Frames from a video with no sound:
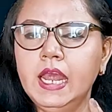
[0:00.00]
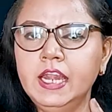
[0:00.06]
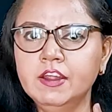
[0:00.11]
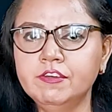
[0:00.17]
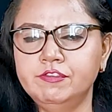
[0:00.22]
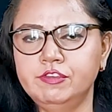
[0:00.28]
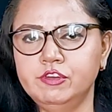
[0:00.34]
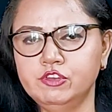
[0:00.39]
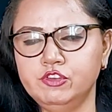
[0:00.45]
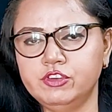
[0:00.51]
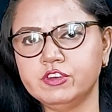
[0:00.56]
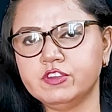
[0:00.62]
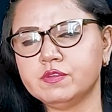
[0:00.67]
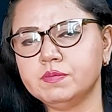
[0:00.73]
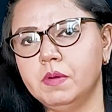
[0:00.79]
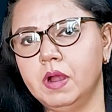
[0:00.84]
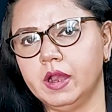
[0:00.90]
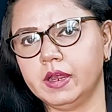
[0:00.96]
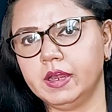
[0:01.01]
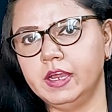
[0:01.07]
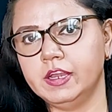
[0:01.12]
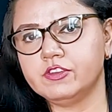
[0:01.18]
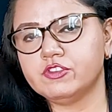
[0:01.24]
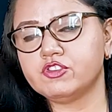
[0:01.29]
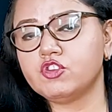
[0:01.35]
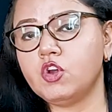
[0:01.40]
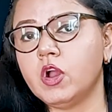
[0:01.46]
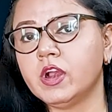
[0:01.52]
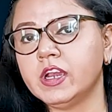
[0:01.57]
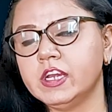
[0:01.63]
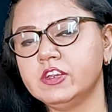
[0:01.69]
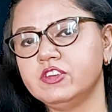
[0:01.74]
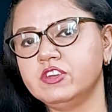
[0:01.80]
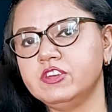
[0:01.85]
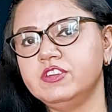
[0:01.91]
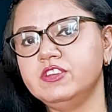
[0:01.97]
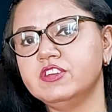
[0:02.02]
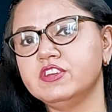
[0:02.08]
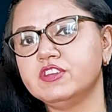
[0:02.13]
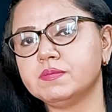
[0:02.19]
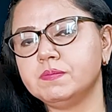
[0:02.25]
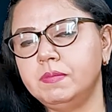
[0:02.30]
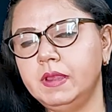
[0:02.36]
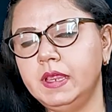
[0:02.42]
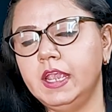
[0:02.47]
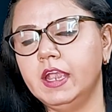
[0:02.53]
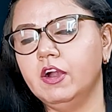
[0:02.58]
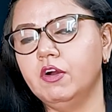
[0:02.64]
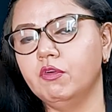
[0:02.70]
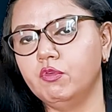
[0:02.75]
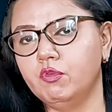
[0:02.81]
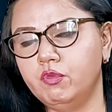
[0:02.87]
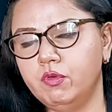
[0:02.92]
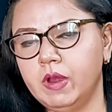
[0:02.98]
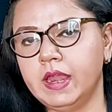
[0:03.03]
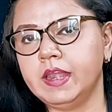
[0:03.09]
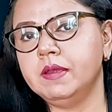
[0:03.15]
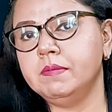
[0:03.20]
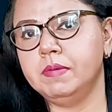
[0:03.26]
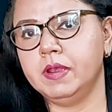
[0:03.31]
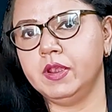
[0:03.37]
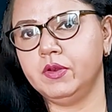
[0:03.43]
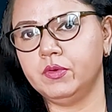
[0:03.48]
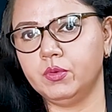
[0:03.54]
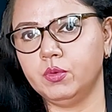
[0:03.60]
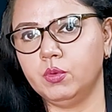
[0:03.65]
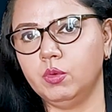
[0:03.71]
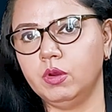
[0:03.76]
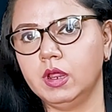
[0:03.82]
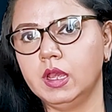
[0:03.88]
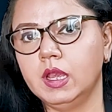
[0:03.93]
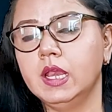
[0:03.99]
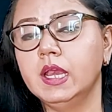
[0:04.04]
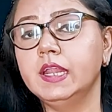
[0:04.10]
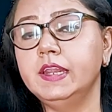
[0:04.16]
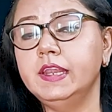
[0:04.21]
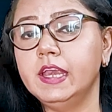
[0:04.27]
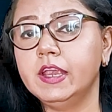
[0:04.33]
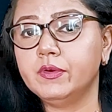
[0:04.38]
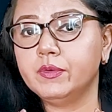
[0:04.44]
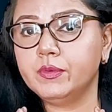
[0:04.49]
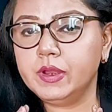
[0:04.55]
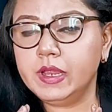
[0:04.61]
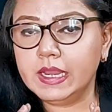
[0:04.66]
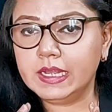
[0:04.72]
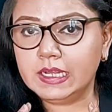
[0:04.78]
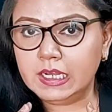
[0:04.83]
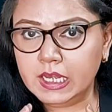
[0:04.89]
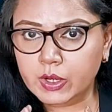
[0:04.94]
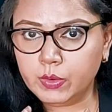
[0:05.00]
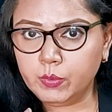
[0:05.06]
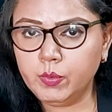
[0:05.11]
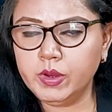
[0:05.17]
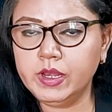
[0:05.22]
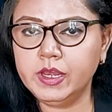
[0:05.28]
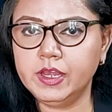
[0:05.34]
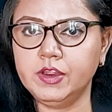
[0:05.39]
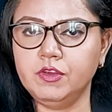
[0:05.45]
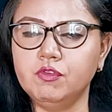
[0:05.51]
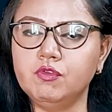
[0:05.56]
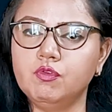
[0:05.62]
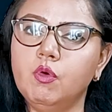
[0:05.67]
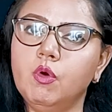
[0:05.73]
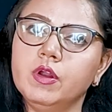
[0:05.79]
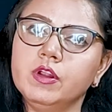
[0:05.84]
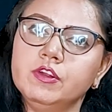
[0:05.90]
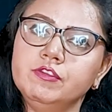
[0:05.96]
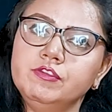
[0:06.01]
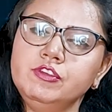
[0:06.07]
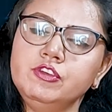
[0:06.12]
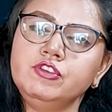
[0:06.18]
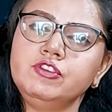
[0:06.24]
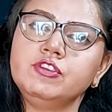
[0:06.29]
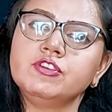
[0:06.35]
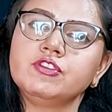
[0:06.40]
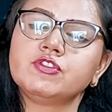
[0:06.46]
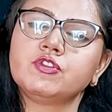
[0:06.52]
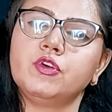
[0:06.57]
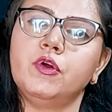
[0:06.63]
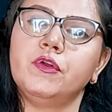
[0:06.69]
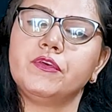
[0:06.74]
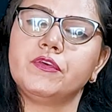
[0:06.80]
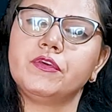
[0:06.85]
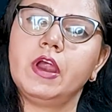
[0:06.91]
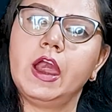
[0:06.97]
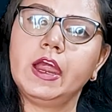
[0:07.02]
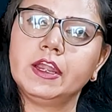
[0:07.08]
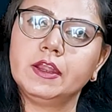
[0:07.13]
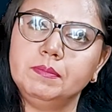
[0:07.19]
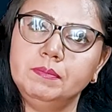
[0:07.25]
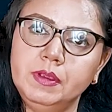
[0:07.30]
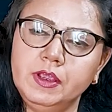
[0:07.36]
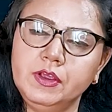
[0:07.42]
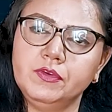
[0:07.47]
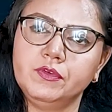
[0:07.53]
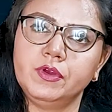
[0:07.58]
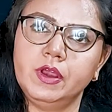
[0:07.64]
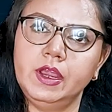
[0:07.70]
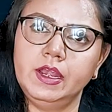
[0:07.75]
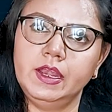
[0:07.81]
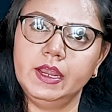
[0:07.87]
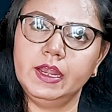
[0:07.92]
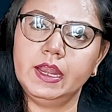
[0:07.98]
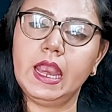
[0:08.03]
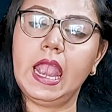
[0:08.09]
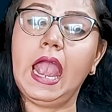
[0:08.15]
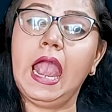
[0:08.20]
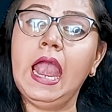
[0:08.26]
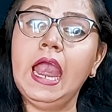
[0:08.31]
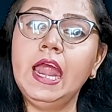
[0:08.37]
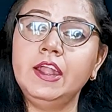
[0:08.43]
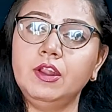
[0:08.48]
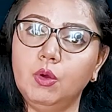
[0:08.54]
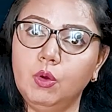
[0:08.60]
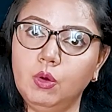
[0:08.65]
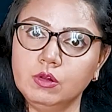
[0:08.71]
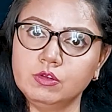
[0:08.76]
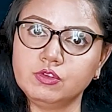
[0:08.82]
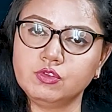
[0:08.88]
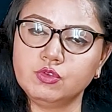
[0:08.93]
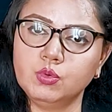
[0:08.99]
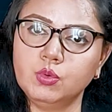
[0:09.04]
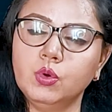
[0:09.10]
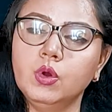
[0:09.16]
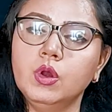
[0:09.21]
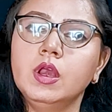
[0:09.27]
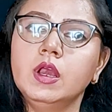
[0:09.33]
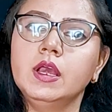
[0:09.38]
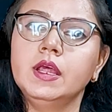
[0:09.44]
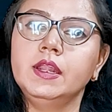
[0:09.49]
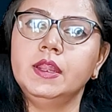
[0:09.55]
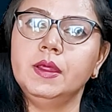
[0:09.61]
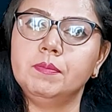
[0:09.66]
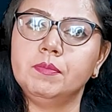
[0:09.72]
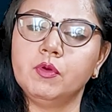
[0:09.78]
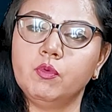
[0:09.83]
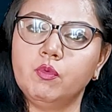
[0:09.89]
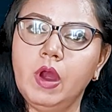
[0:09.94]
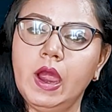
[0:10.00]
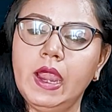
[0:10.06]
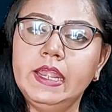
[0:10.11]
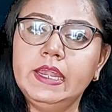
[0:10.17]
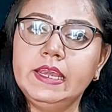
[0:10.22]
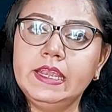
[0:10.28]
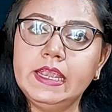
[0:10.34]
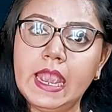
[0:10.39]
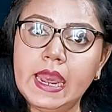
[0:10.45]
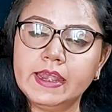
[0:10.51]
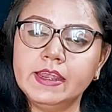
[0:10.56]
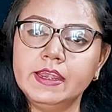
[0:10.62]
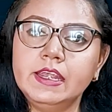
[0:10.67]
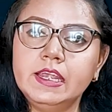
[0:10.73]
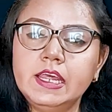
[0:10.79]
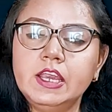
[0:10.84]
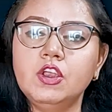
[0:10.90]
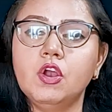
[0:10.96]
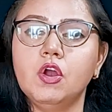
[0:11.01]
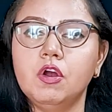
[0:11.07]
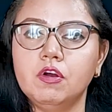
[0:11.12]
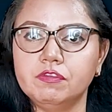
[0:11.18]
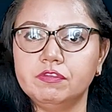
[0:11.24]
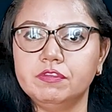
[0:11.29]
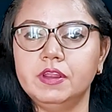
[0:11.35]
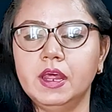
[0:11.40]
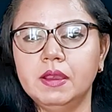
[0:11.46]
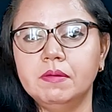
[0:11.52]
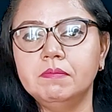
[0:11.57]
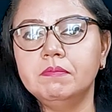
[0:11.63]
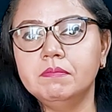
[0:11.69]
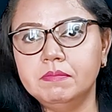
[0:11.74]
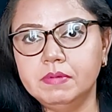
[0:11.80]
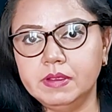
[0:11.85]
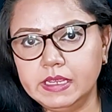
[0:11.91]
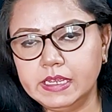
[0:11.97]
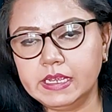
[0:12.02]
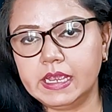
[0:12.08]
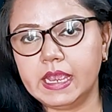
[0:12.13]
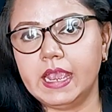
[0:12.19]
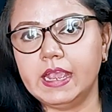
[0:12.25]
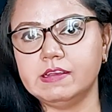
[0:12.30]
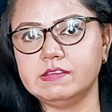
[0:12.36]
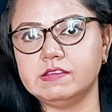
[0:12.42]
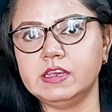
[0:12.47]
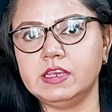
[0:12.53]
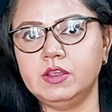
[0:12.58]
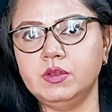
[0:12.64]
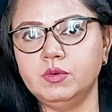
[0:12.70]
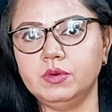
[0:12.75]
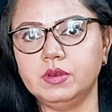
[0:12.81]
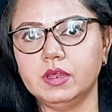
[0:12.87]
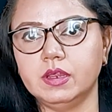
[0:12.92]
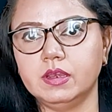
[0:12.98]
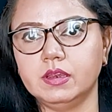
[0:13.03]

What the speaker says: the futures market, stock exchanges play a very big role. They create liquidity for the futures contract being traded, and also they provide guarantee of them being executed.